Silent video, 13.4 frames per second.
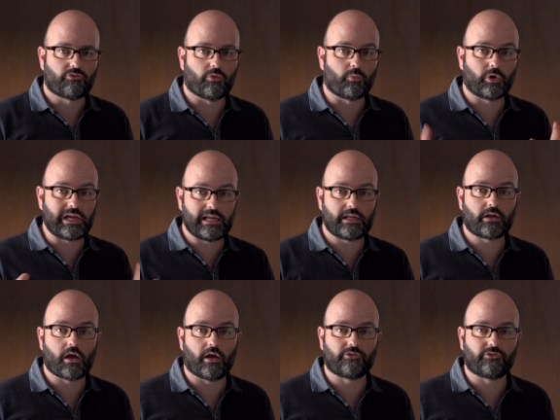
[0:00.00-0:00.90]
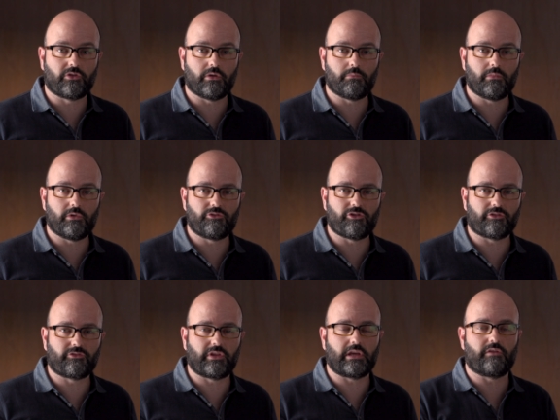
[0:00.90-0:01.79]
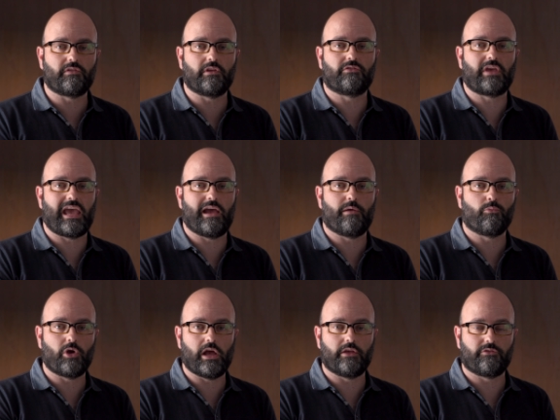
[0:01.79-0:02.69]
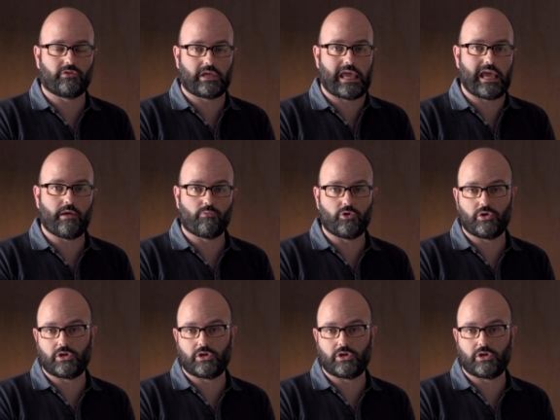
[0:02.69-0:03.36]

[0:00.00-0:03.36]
so when we're in custom, just think of this camera as the camera.